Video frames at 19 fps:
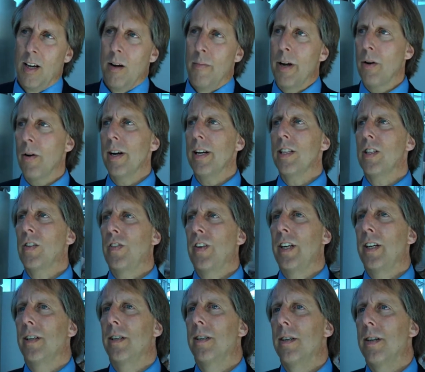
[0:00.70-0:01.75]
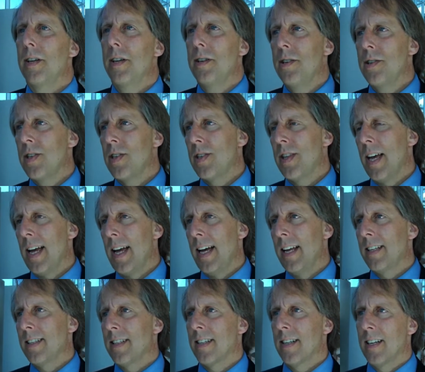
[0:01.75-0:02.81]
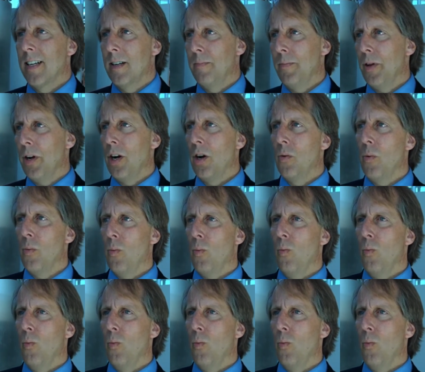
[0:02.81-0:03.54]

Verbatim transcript: My greatest fear is that, um, you know,